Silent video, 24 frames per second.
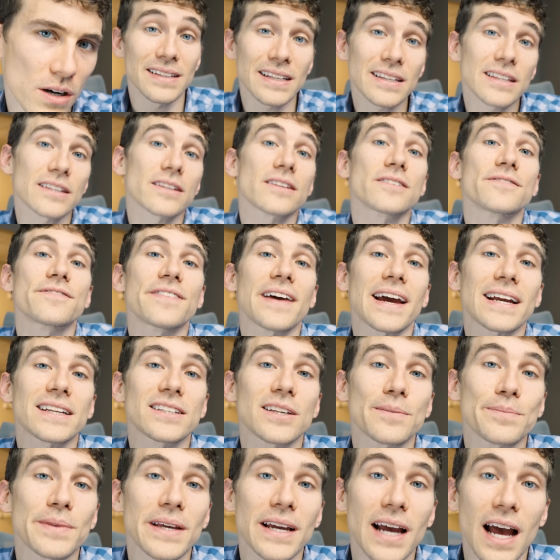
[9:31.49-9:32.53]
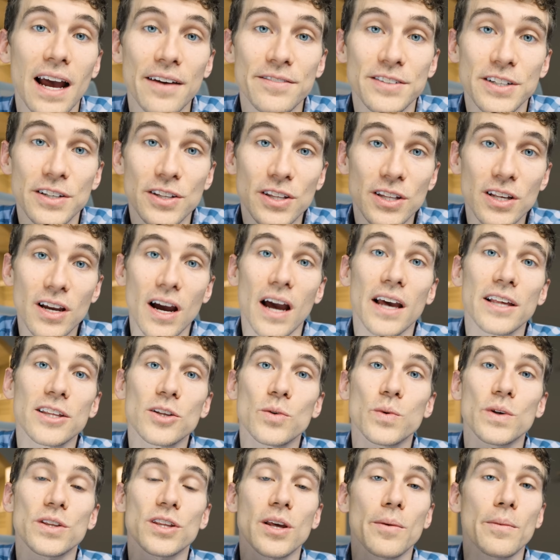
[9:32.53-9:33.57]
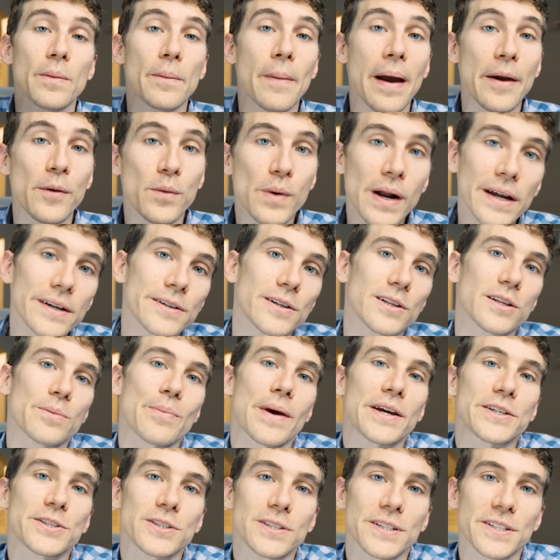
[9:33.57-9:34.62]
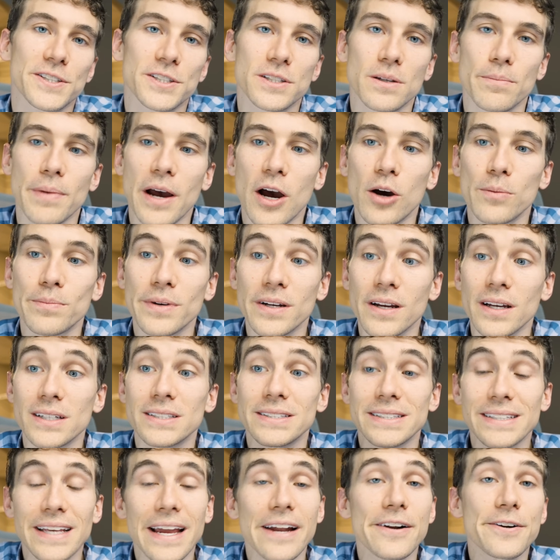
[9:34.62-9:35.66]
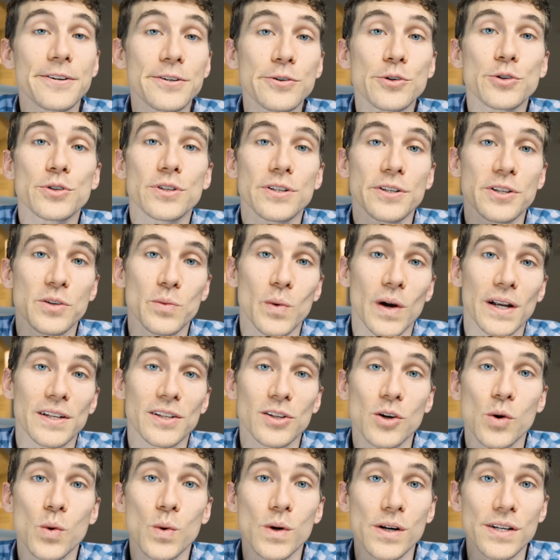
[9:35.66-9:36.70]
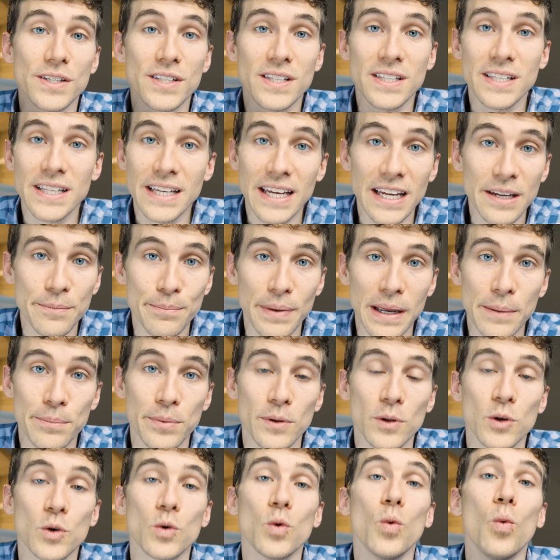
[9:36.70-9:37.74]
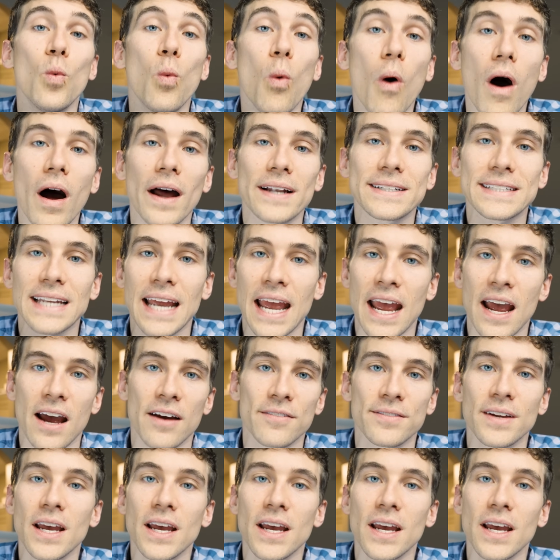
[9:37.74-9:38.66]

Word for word: This is, in fact, something I've discussed with some of my retinal specialists about because they're usually the ones who are seeing people who want to have